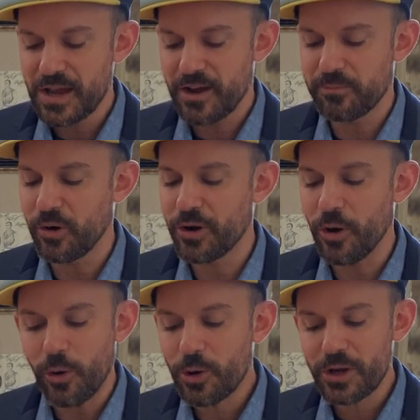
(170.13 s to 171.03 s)
have brought
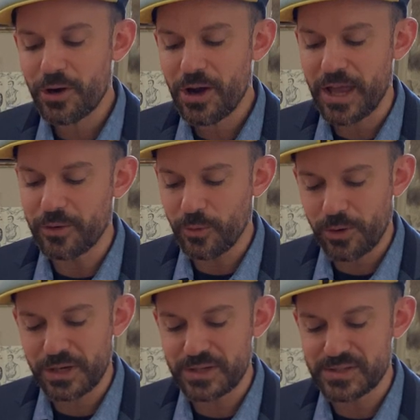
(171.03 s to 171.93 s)
order and
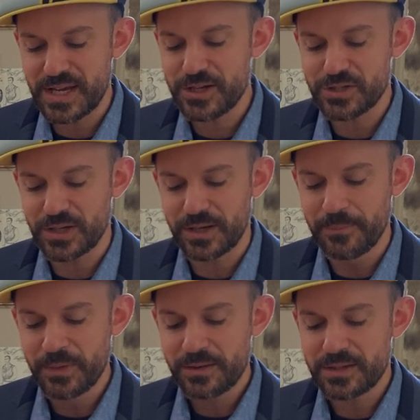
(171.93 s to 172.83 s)
organization
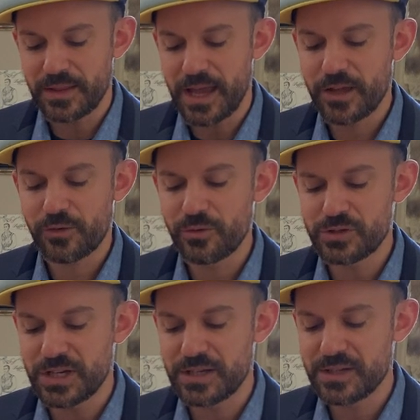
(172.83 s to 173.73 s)
to the
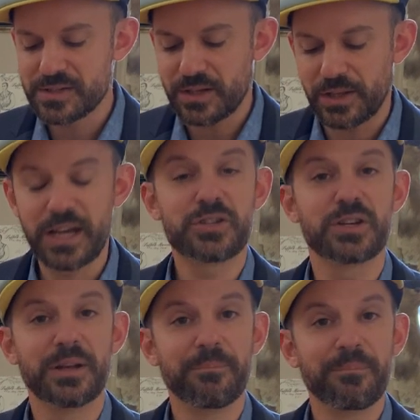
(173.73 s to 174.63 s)
heterogeneous collection.